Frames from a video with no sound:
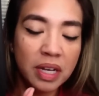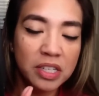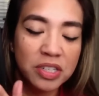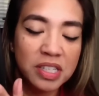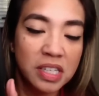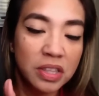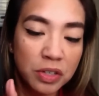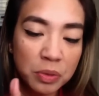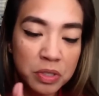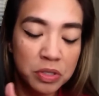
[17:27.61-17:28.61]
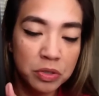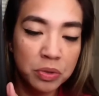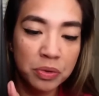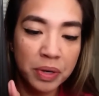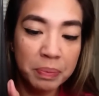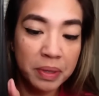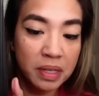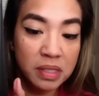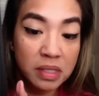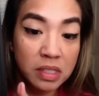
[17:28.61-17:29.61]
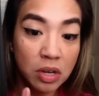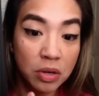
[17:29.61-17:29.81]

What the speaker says: As you can see, 31's doing great because this is